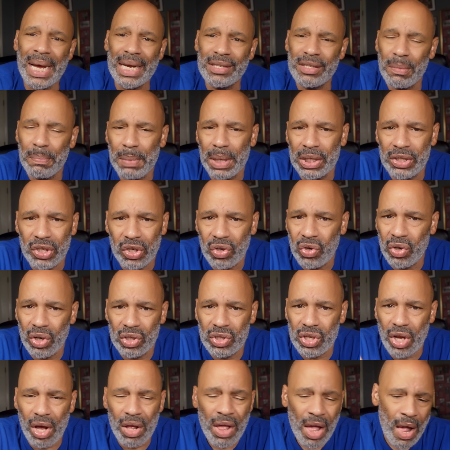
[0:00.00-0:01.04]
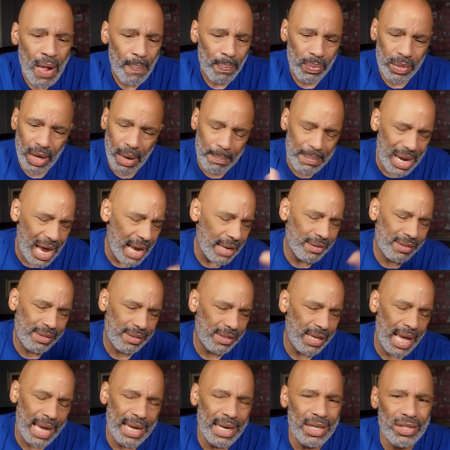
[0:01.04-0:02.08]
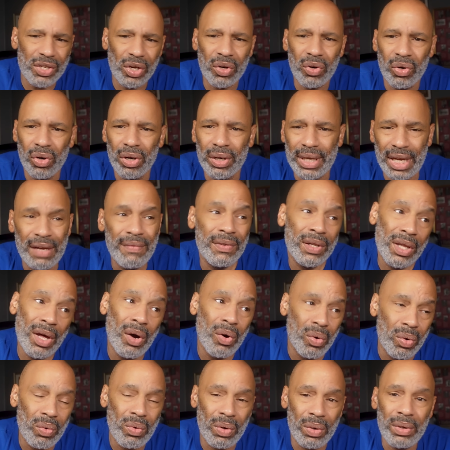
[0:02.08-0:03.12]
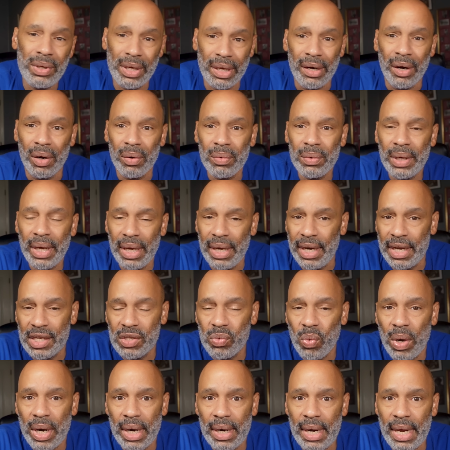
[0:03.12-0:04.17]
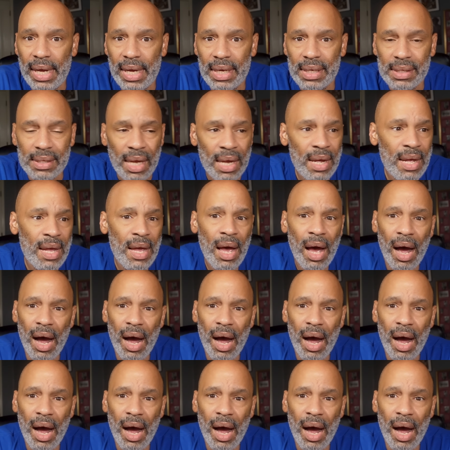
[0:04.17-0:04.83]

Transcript: There's a bunch of crooks. All I'm not saying he's a crook, even though, you know, it is what it is.